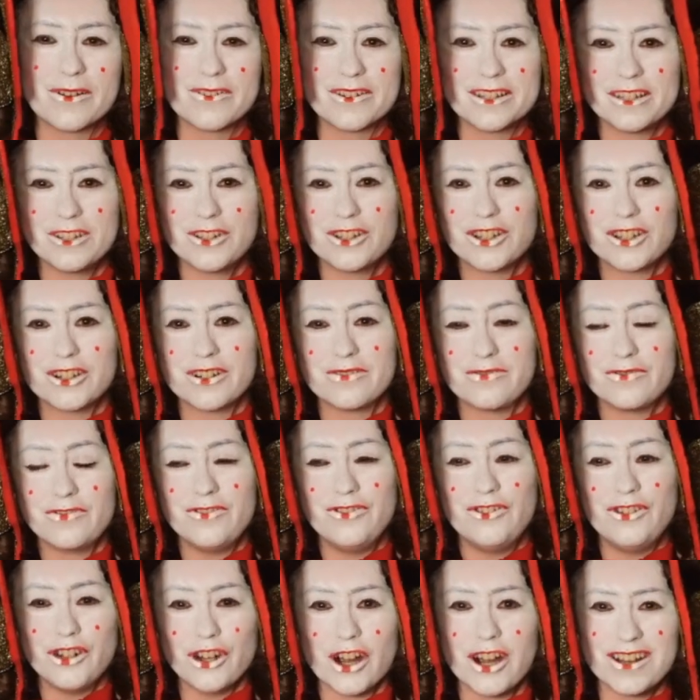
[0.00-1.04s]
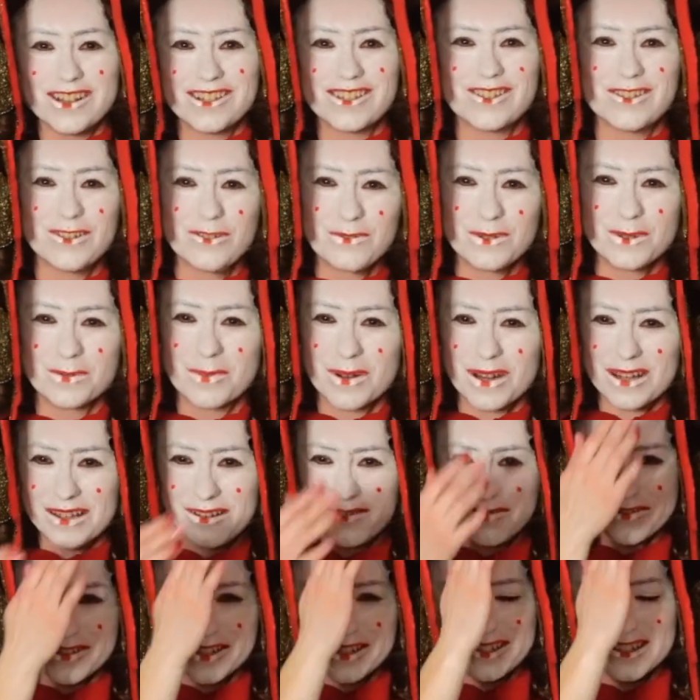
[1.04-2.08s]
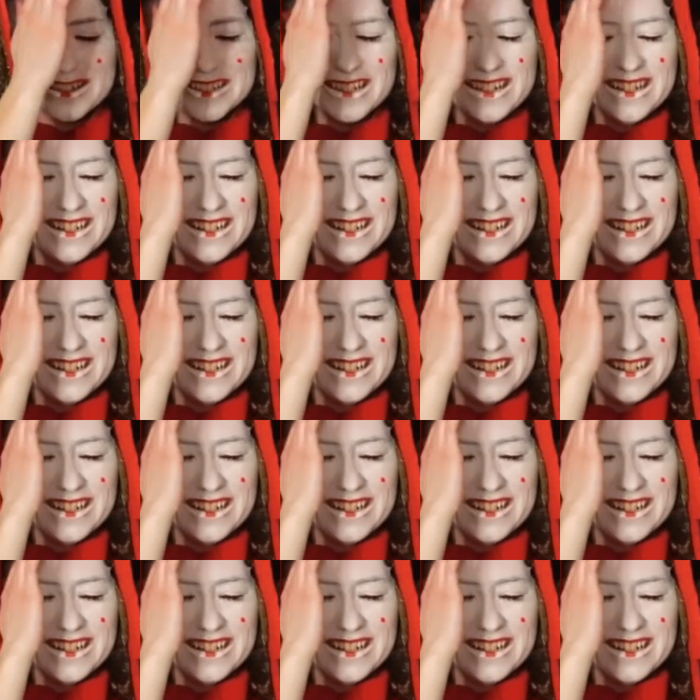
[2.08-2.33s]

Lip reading: I really should have just used polyfill.